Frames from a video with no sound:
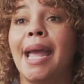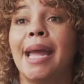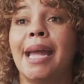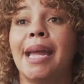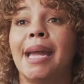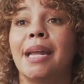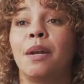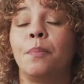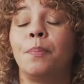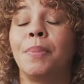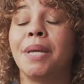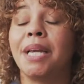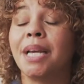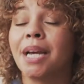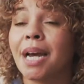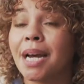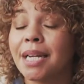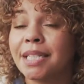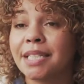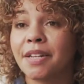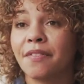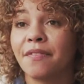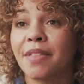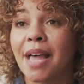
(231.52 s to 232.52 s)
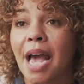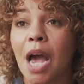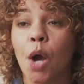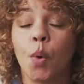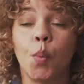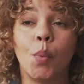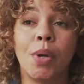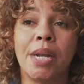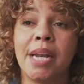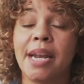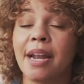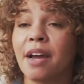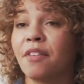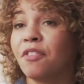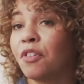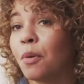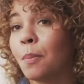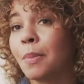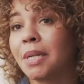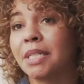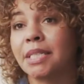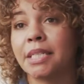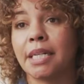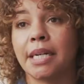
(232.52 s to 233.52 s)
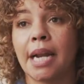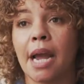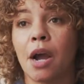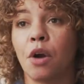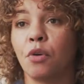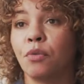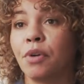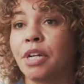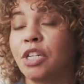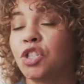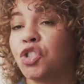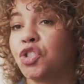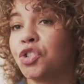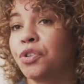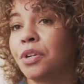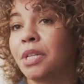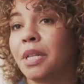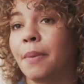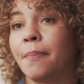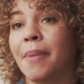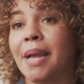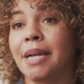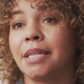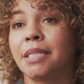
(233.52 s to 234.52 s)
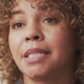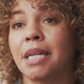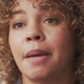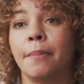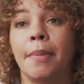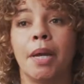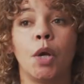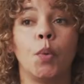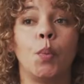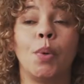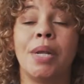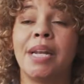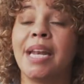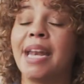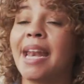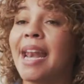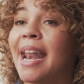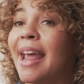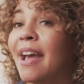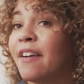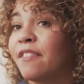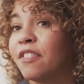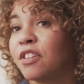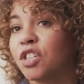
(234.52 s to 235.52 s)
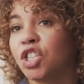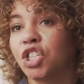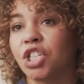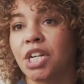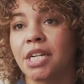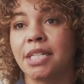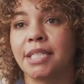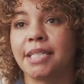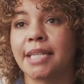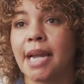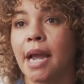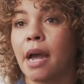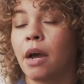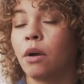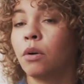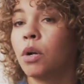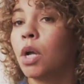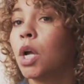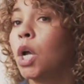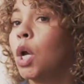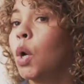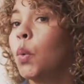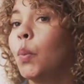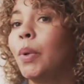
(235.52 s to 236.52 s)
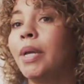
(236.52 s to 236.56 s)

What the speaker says: And because of that, we never missed an outreach during the pandemic. We never shut down.